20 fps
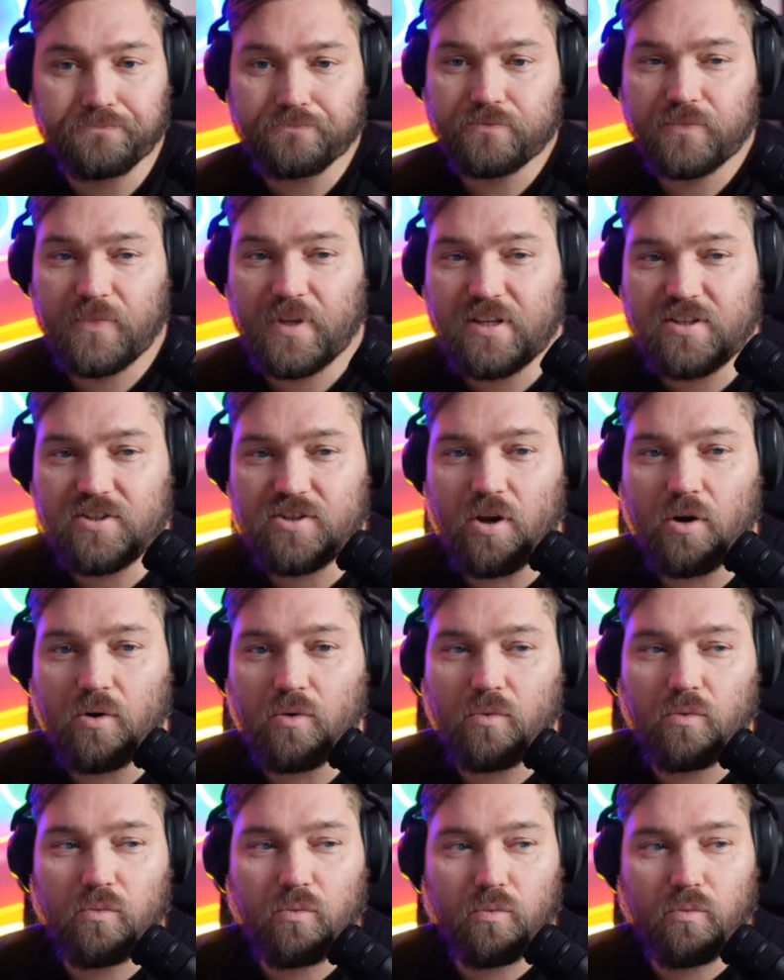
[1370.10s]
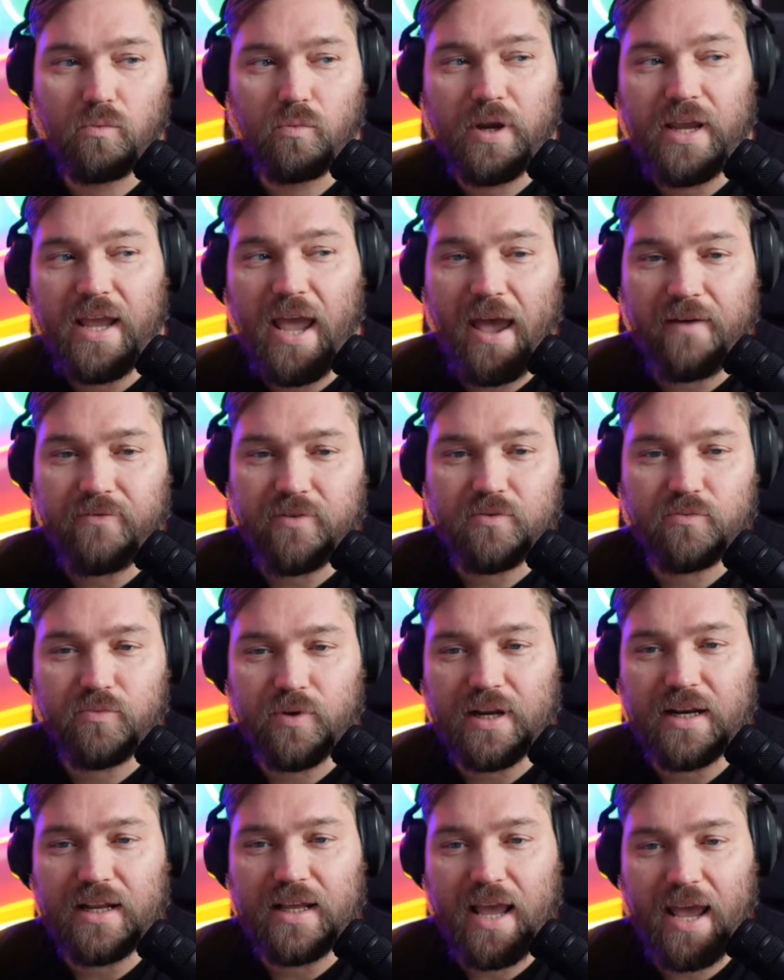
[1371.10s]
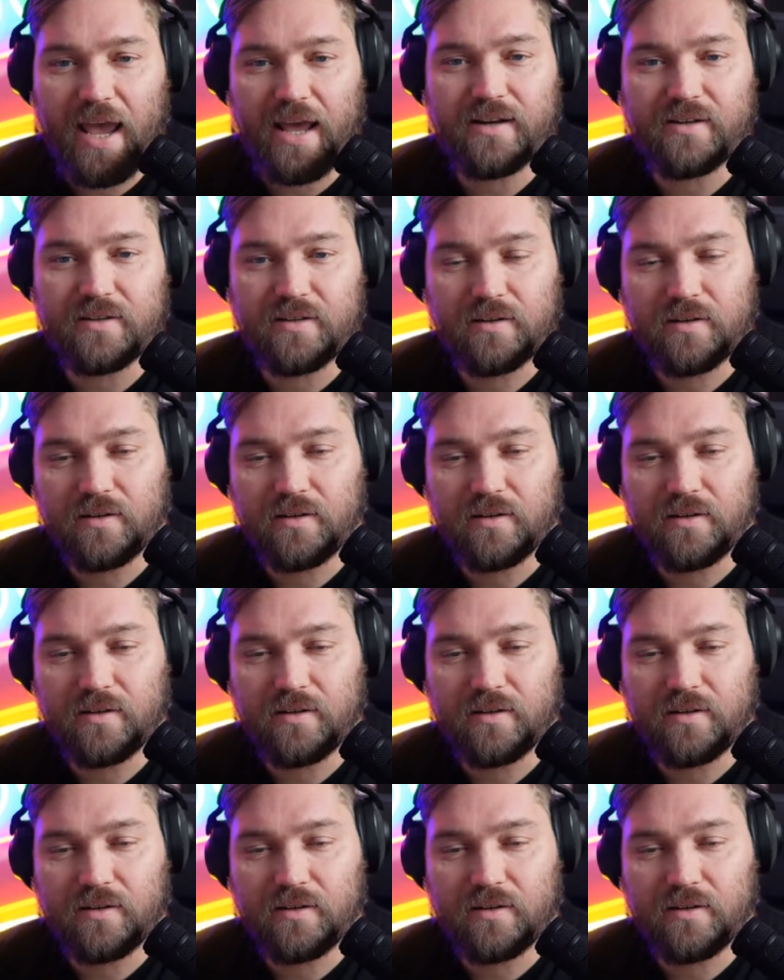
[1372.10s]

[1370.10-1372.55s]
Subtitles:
So we haven't really had